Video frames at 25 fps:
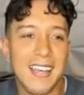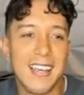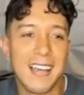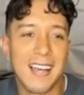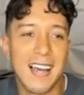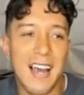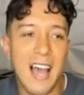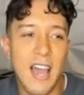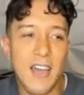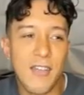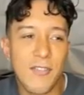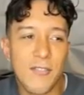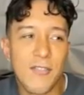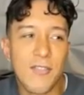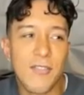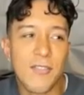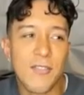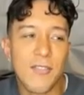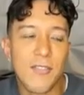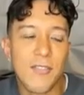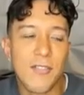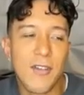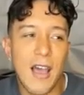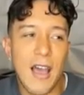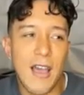I
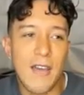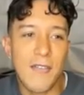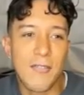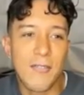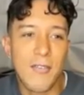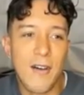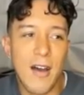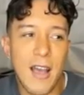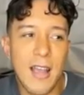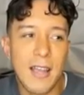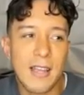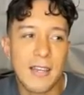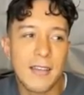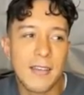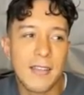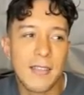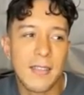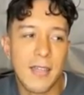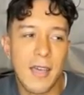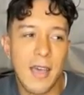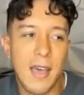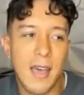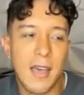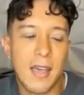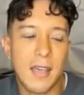I find
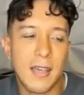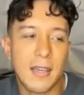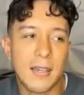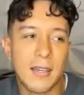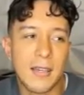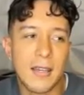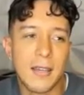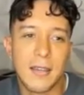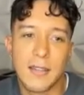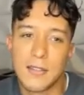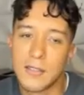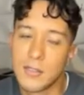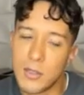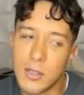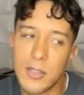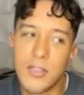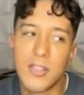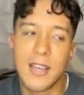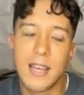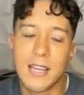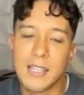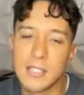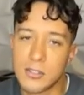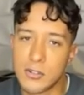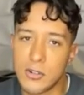that the thing
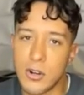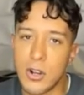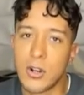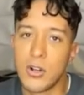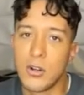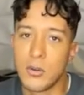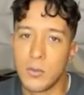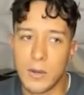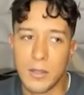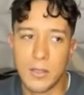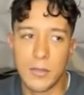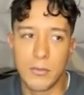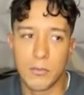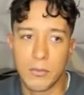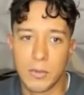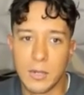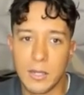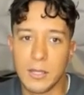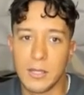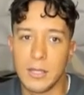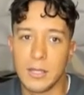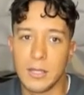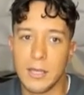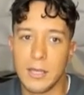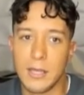I struggle with
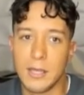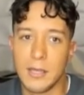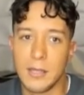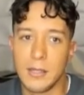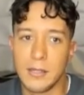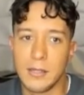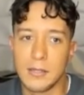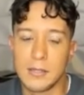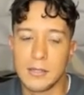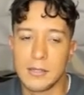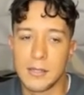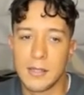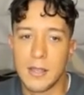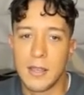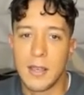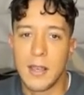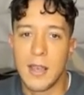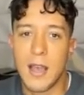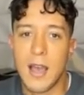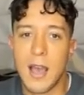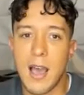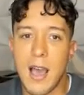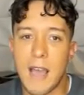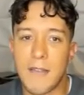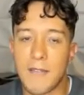really is
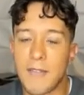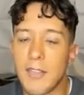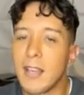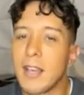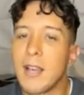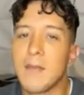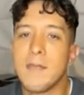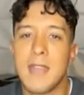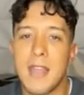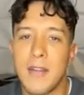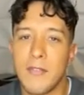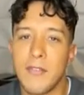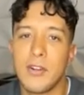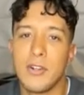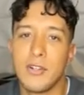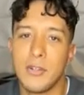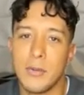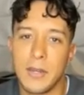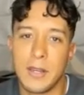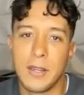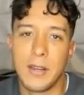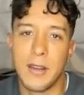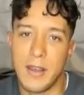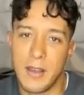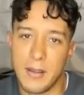I feel like I'm never
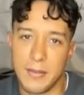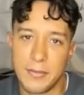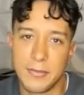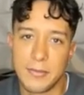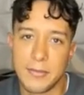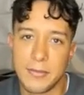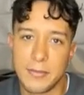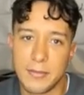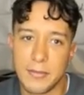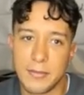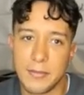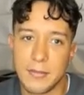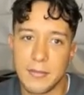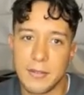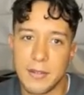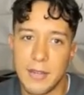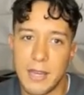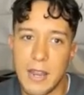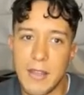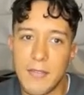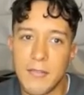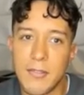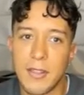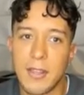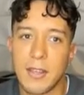doing enough. And
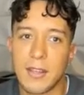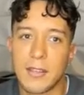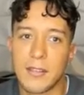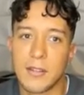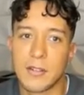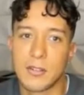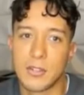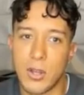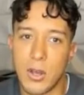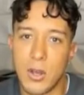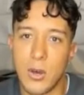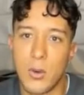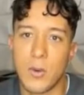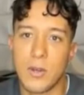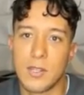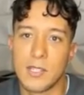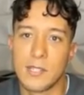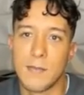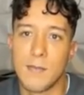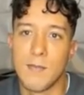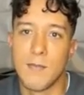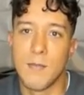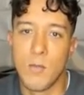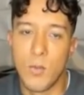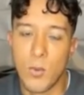I feel like there's always
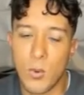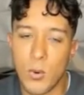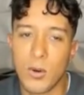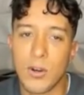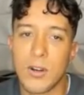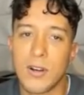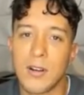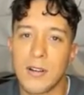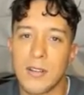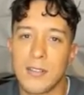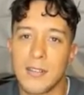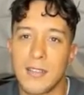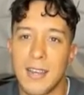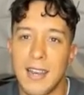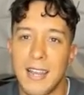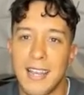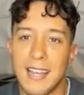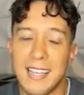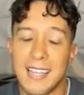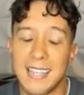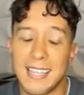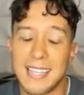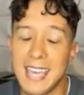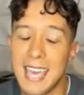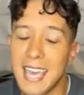more that I
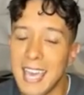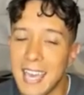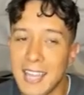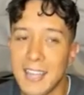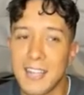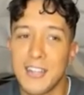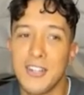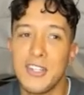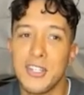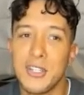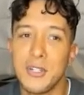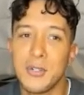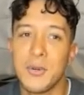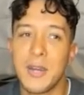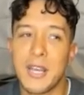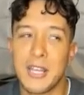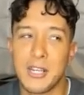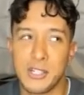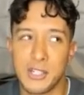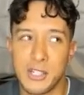can do and